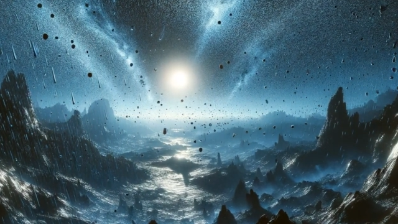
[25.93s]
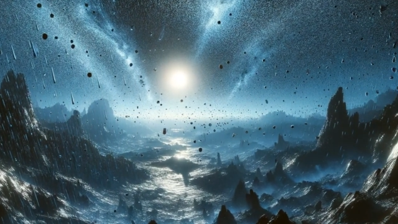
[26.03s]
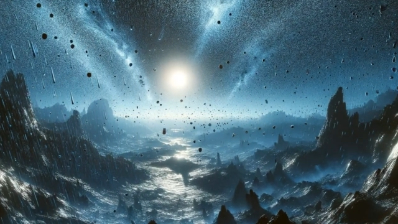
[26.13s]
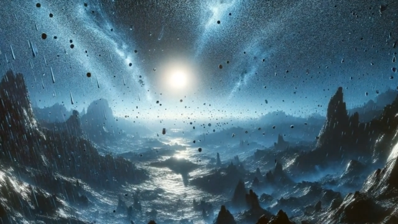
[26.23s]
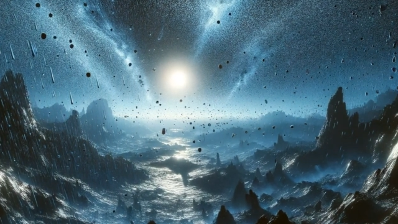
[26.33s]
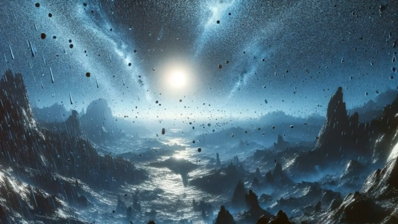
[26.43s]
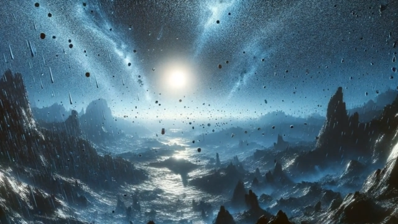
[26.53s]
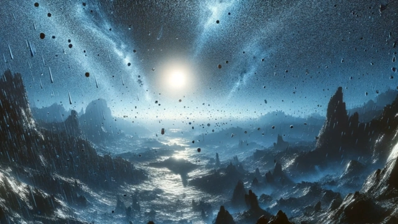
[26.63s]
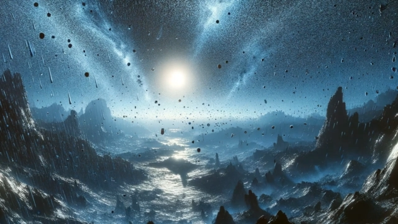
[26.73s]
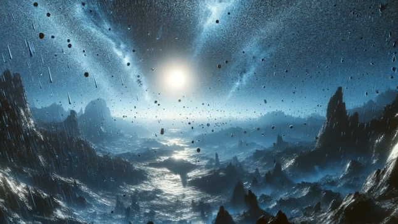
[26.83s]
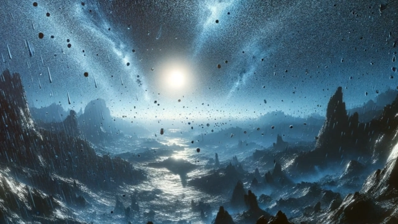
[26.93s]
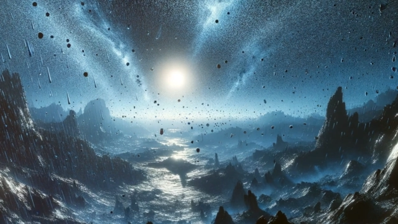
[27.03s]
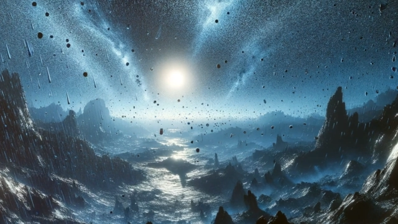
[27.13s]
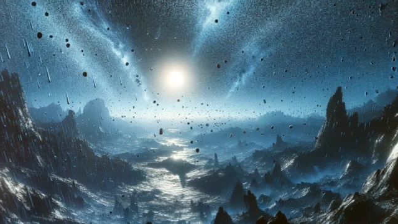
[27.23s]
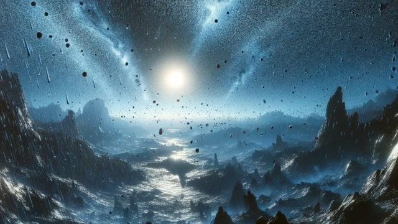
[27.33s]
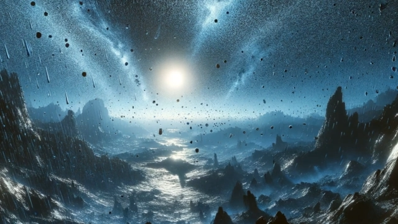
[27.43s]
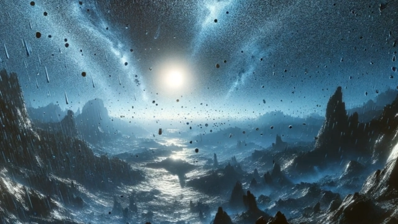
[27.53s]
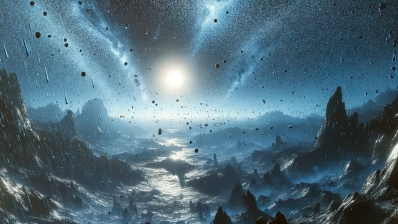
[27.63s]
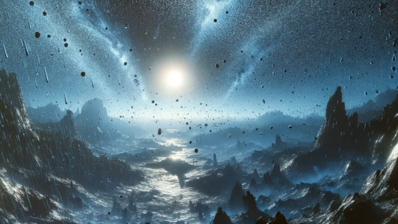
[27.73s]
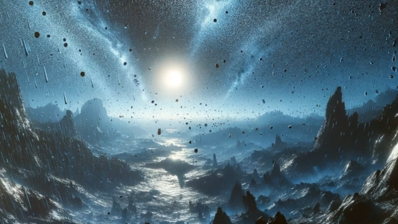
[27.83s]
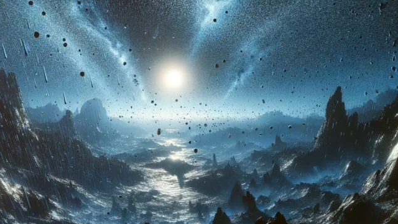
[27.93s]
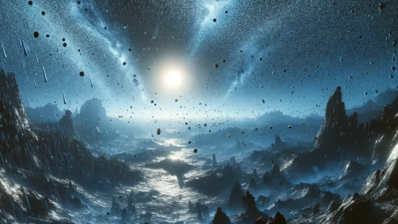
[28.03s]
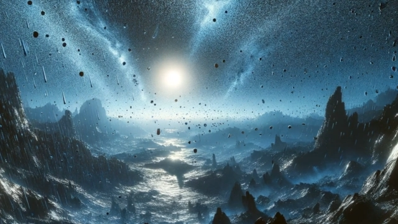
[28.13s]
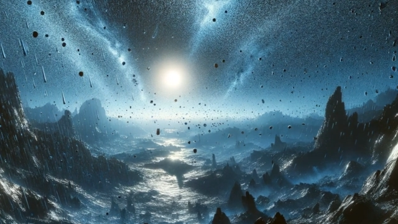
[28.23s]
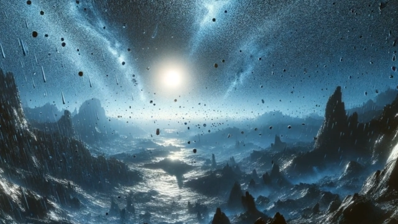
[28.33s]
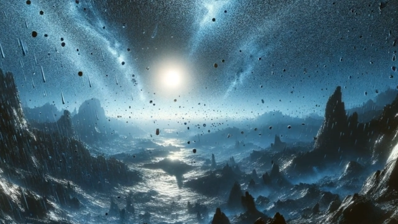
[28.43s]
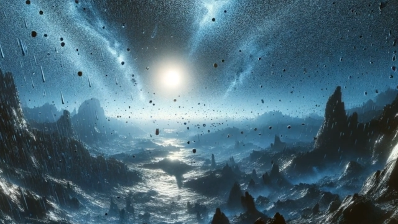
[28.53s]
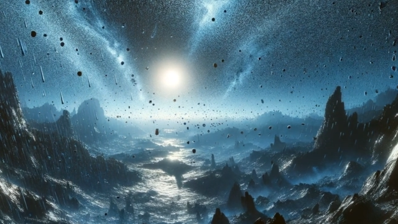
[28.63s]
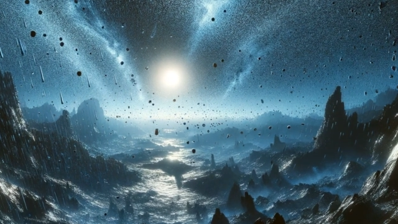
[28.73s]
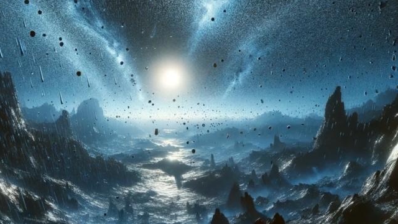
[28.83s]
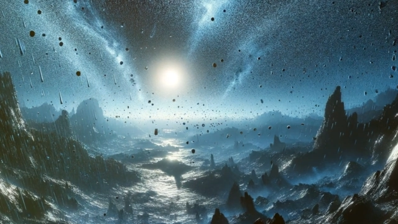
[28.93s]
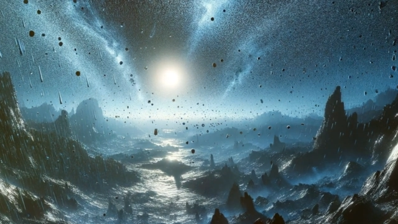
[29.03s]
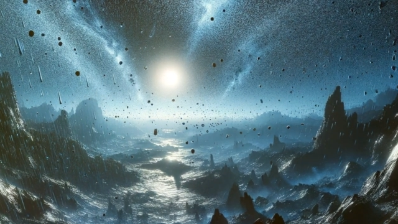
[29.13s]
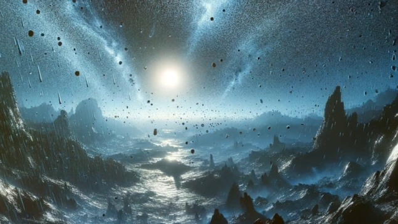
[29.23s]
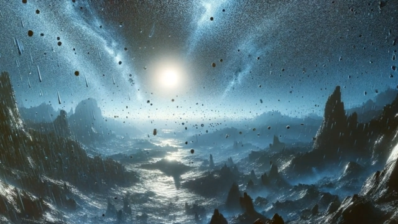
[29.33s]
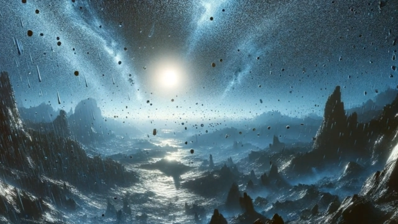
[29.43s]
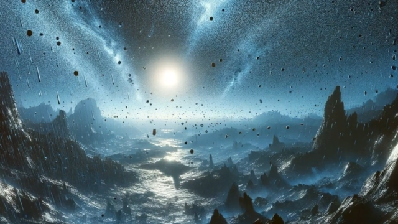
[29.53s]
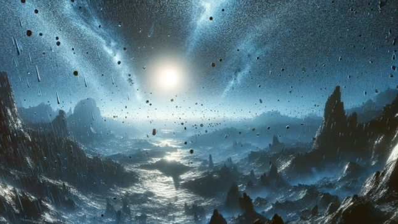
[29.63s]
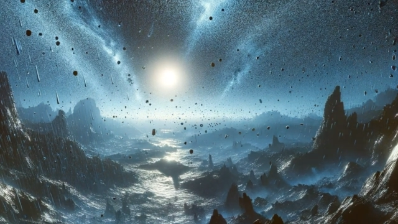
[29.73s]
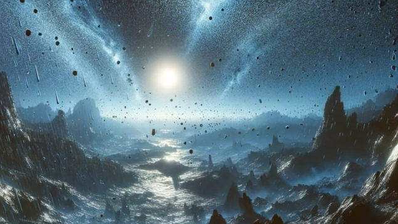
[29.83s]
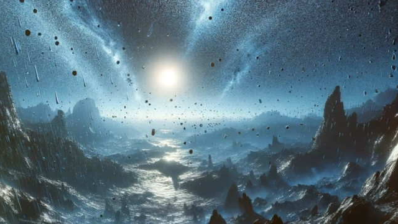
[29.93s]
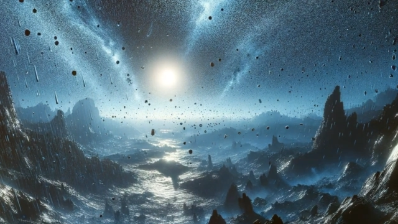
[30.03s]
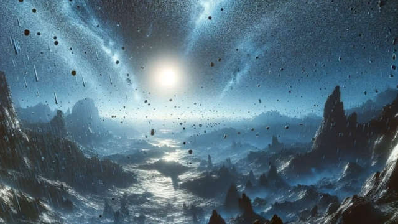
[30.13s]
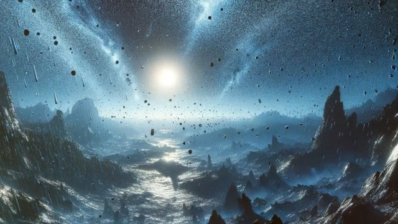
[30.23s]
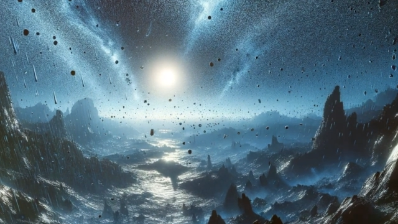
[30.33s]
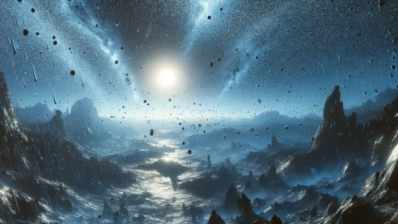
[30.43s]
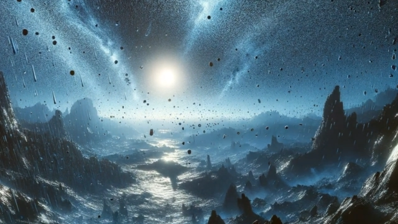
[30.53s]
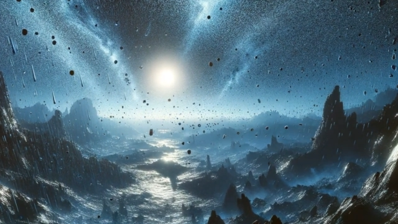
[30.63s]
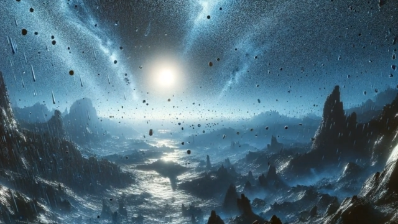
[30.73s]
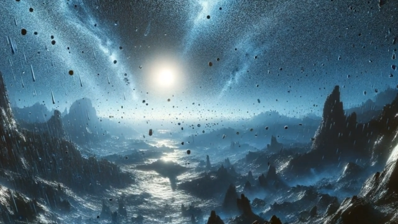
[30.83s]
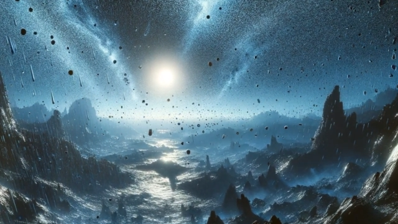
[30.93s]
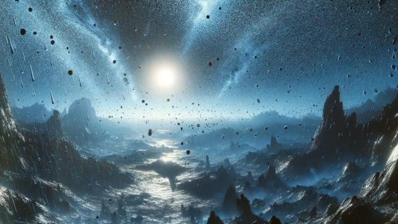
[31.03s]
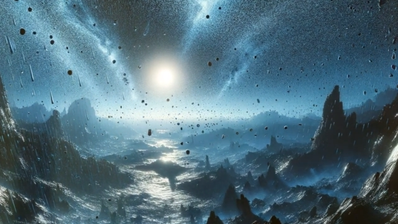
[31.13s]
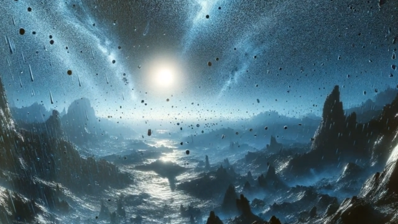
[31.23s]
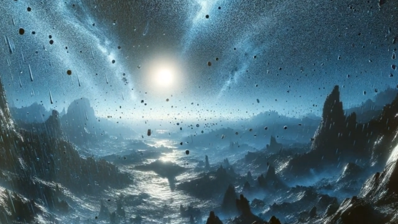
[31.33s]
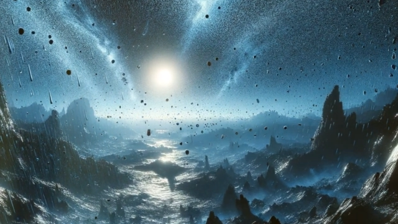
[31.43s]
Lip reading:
(no speaker visible)